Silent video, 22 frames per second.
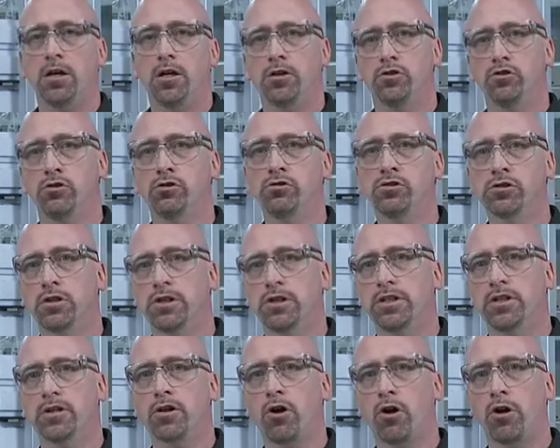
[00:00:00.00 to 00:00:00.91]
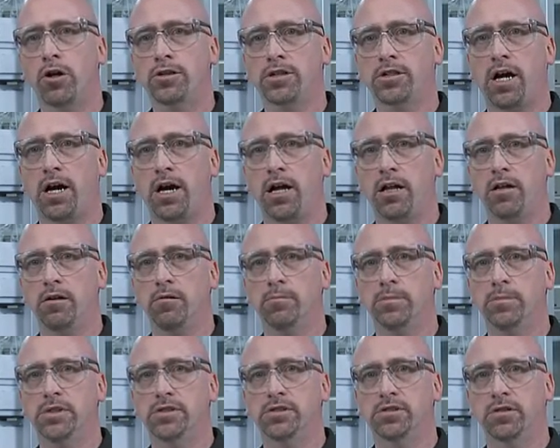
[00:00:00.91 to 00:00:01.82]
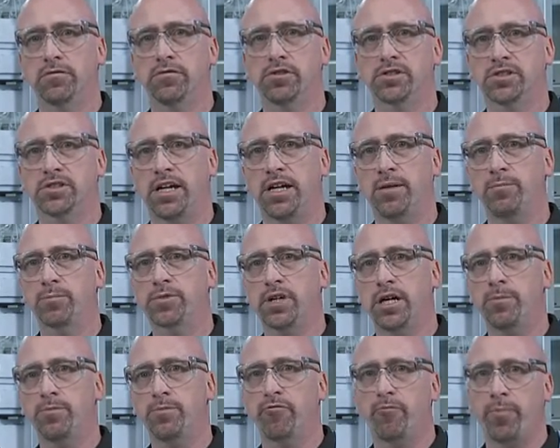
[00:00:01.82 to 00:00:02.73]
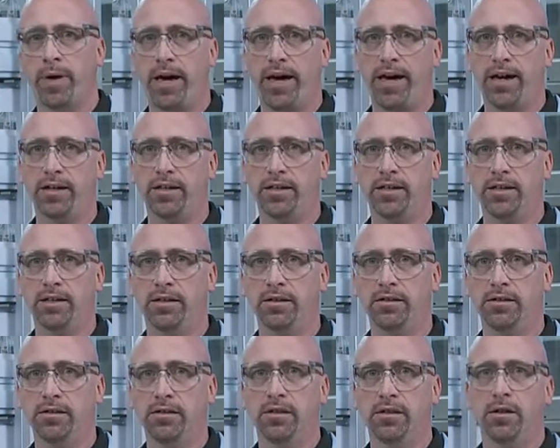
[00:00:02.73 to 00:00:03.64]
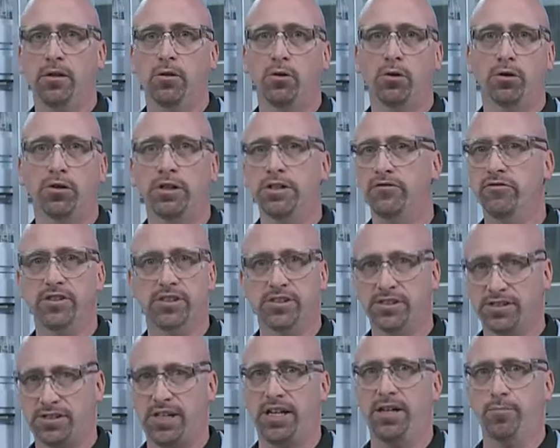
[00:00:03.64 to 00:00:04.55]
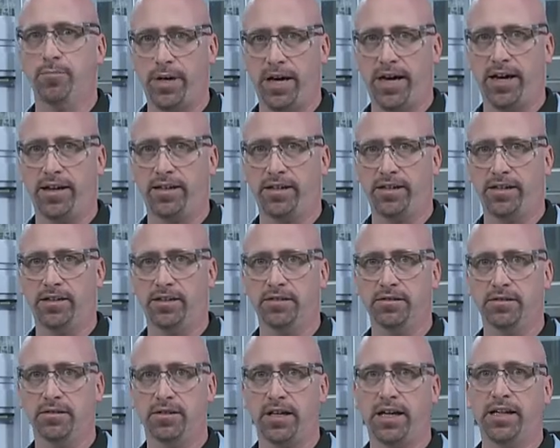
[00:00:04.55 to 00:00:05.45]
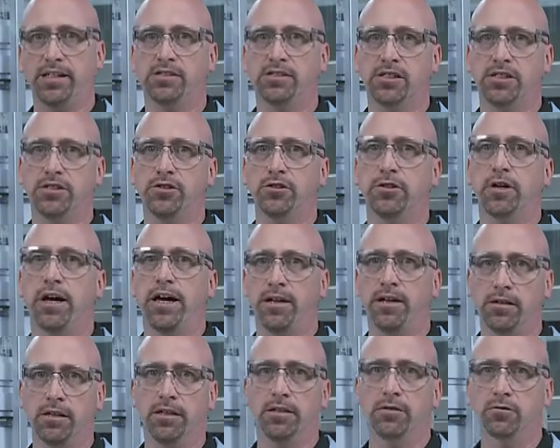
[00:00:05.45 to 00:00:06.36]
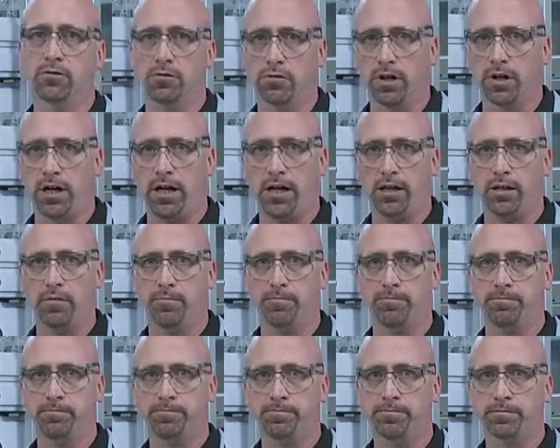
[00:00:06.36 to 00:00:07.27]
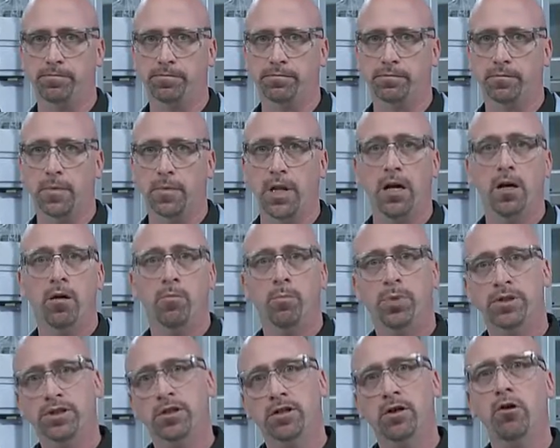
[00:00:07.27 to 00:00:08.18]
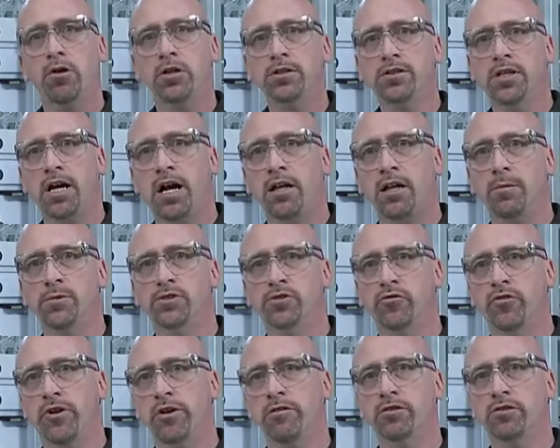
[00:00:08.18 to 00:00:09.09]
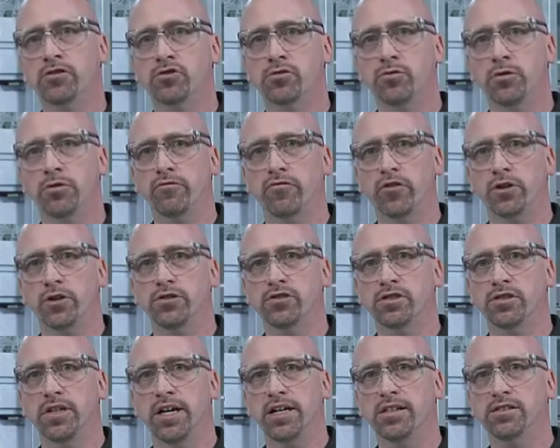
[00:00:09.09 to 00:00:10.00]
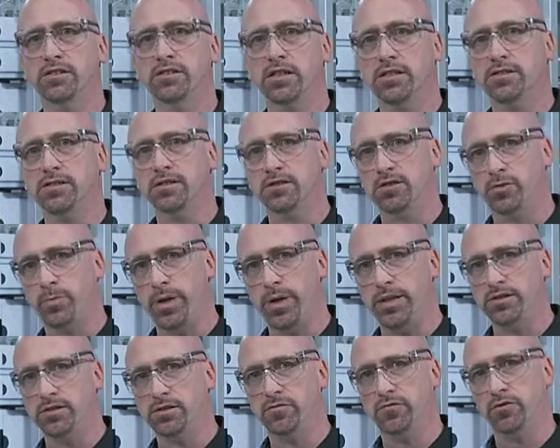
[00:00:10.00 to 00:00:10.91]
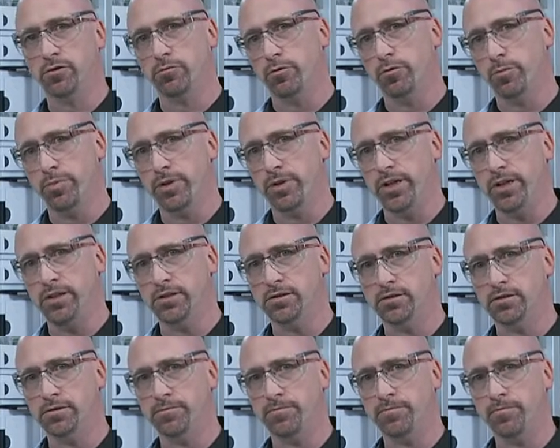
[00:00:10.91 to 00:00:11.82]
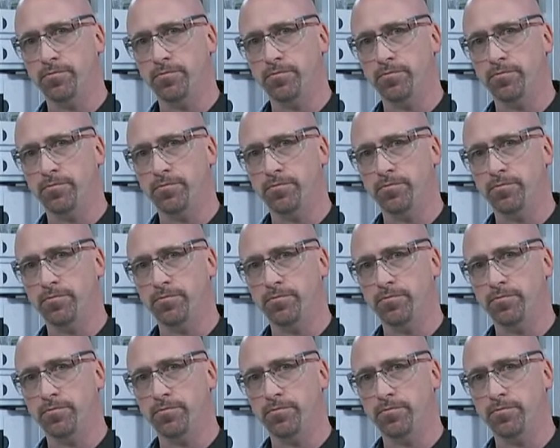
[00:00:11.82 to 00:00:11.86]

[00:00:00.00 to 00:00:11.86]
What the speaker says: Usually the guard column is of the same type of packing or even the same packing that is in your analytical column. But the guard column is a very short version that is less expensive to replace.